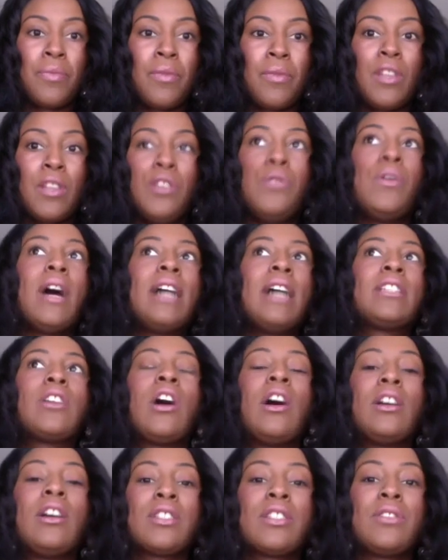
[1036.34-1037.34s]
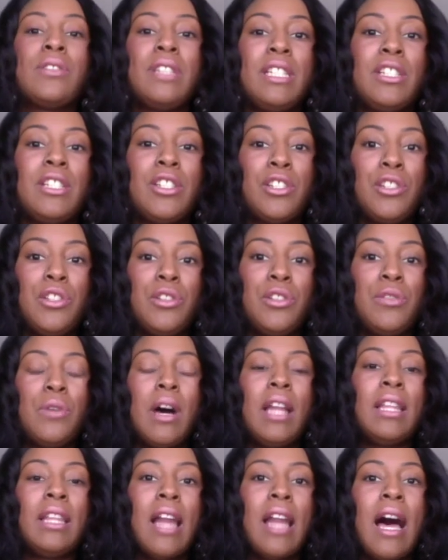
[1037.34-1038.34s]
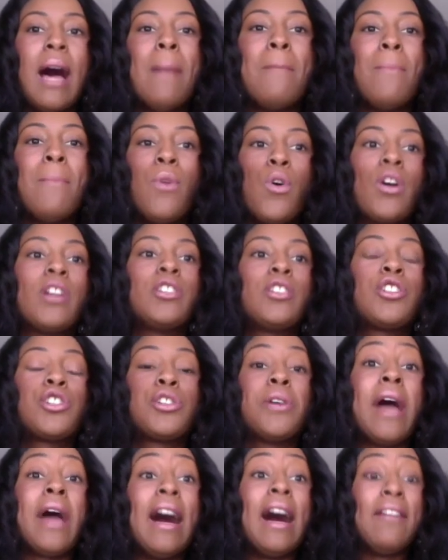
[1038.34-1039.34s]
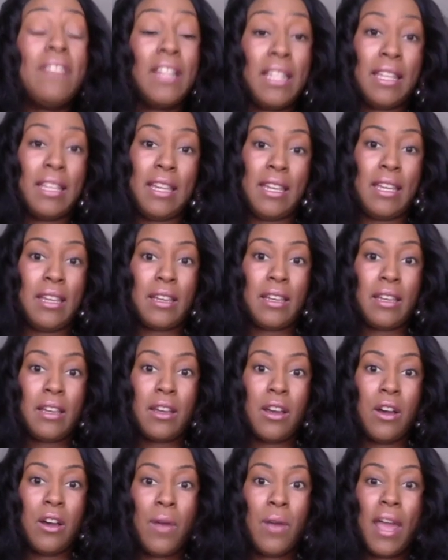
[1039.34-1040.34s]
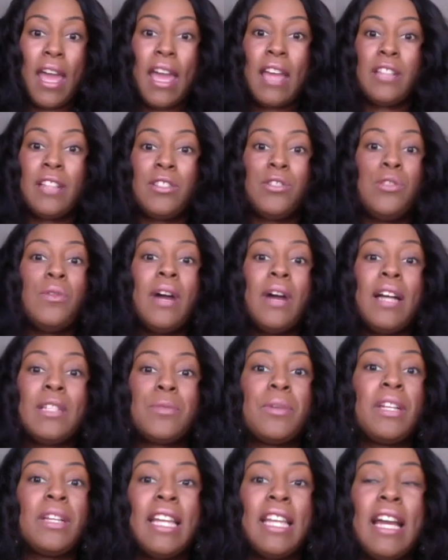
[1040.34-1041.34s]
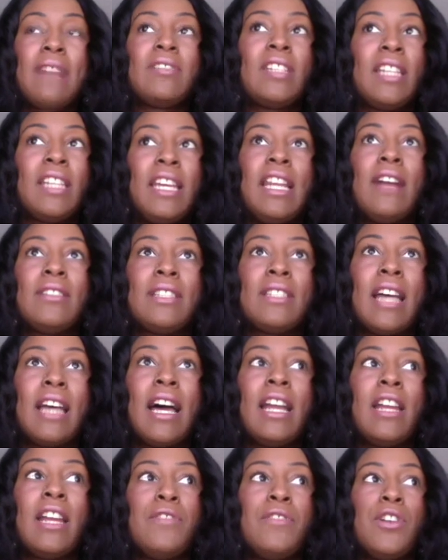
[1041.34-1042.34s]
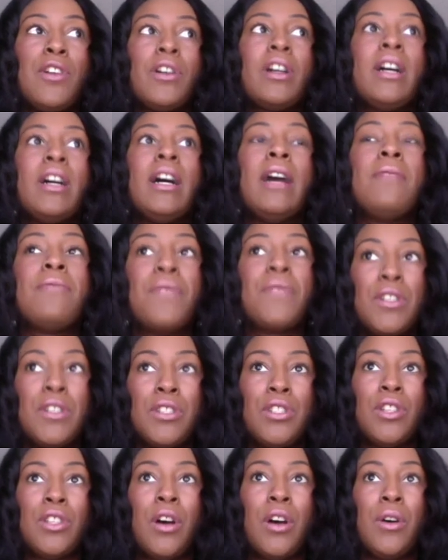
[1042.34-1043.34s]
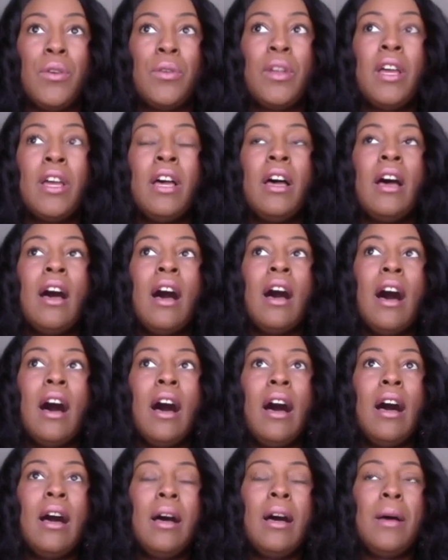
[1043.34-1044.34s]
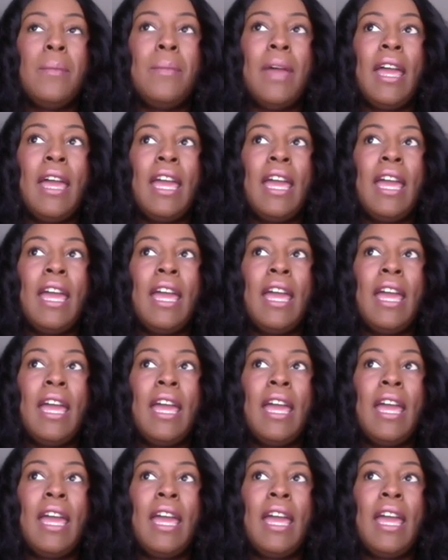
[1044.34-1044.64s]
You guys also need to do a lot more traveling. Okay, so you guys really have to get outside of your comfort zone, and